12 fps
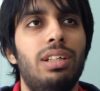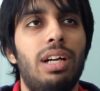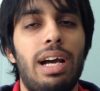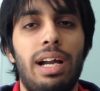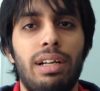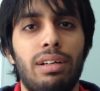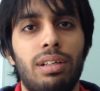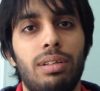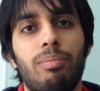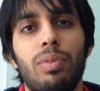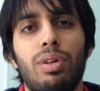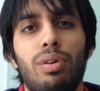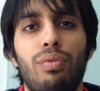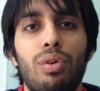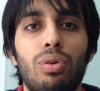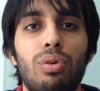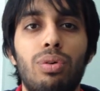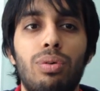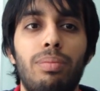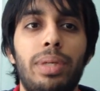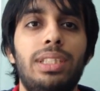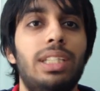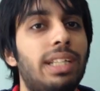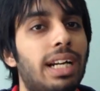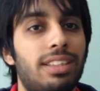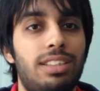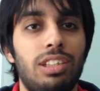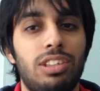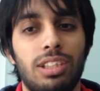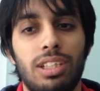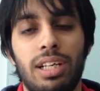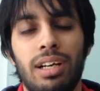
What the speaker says: And few basic data structure